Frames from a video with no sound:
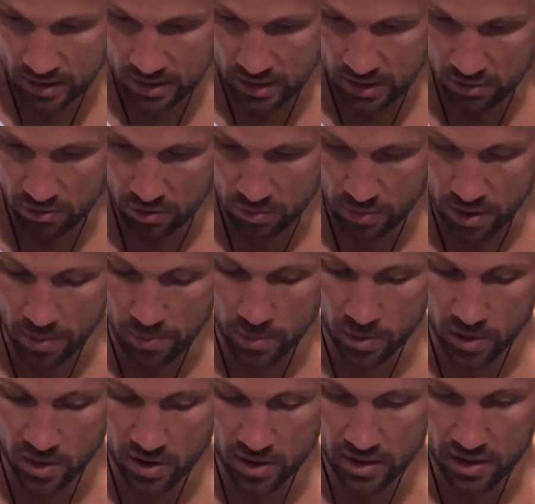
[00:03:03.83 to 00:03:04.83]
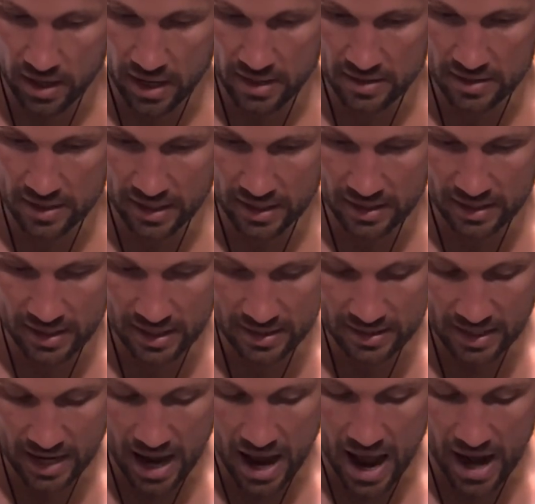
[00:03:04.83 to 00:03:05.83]
And remember that to get the
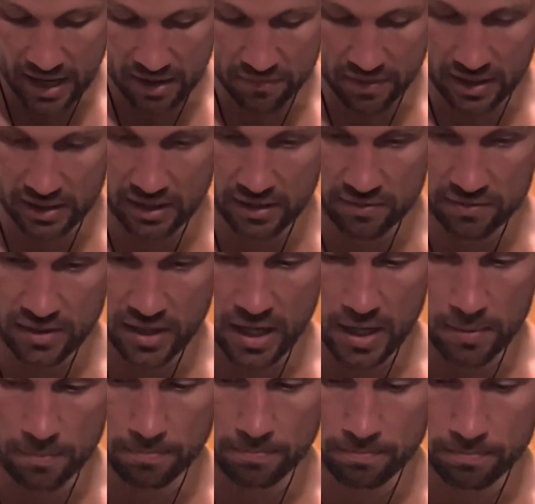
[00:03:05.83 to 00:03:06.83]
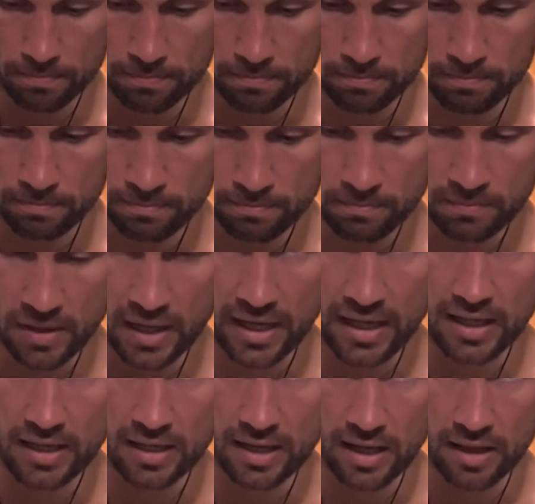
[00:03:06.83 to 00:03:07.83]
attack, if I lift up, I
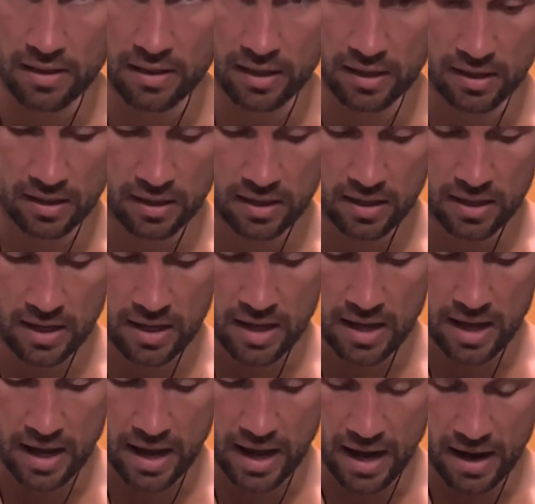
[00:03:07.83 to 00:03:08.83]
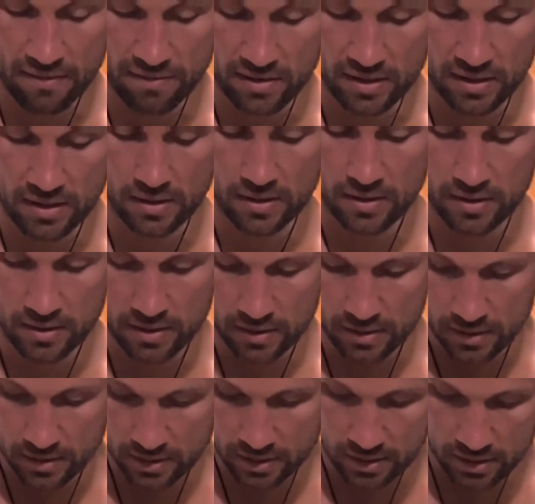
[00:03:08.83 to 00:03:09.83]
get nothing. I have to
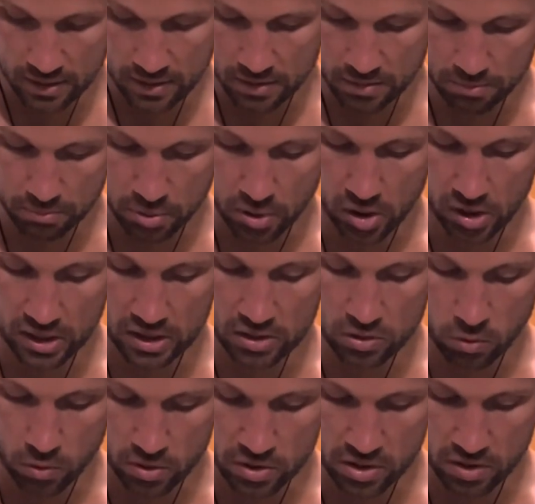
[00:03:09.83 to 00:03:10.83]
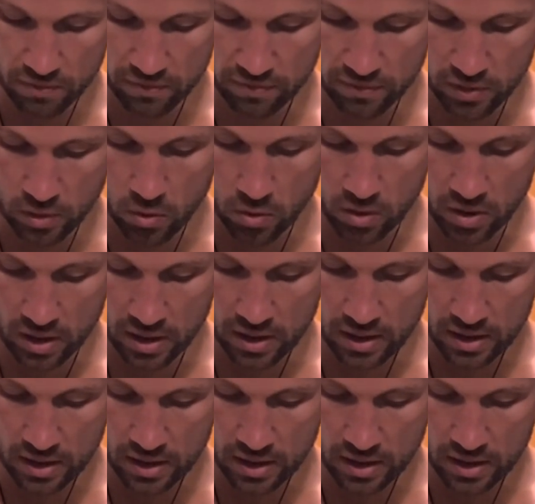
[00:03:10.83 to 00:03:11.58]
pull it towards the floor.